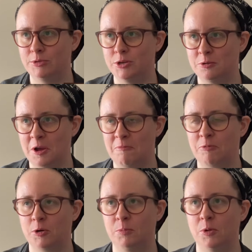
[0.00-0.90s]
too
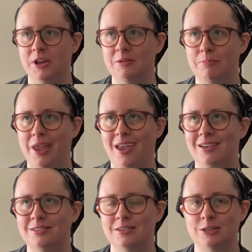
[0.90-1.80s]
comfortable in
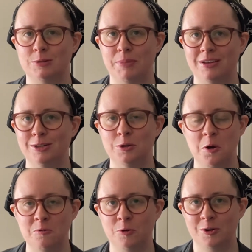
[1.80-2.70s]
being suspended
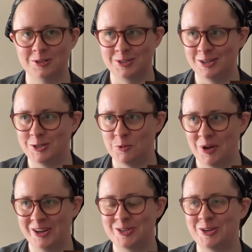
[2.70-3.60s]
over a
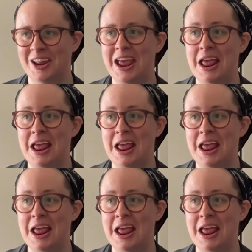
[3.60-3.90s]
situation